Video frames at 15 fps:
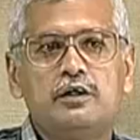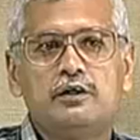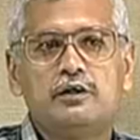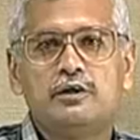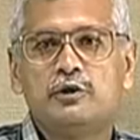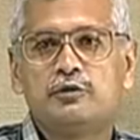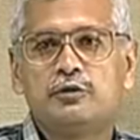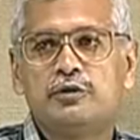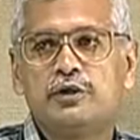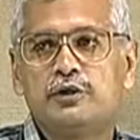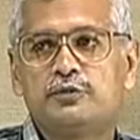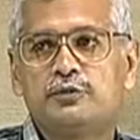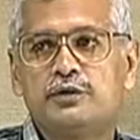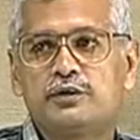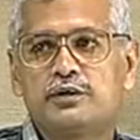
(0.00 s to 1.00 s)
neural
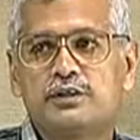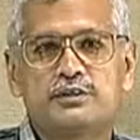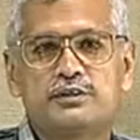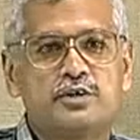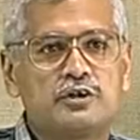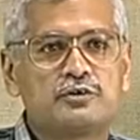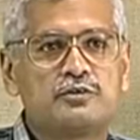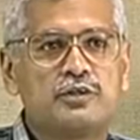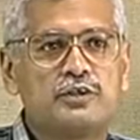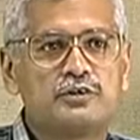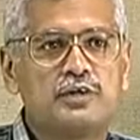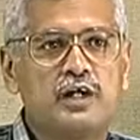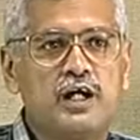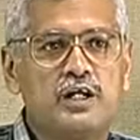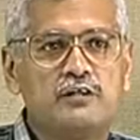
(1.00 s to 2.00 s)
network is not going to
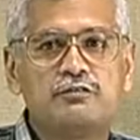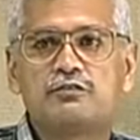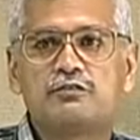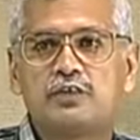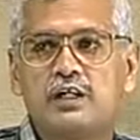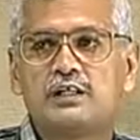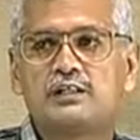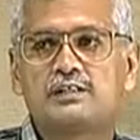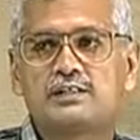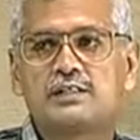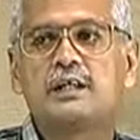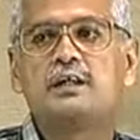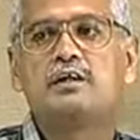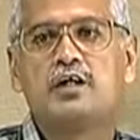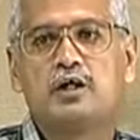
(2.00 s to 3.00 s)
have a
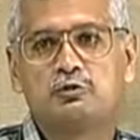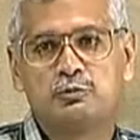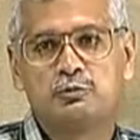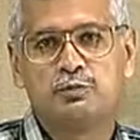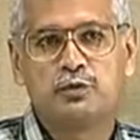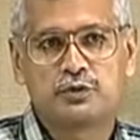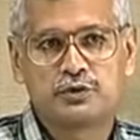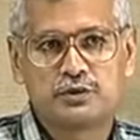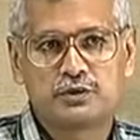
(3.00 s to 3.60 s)
single output.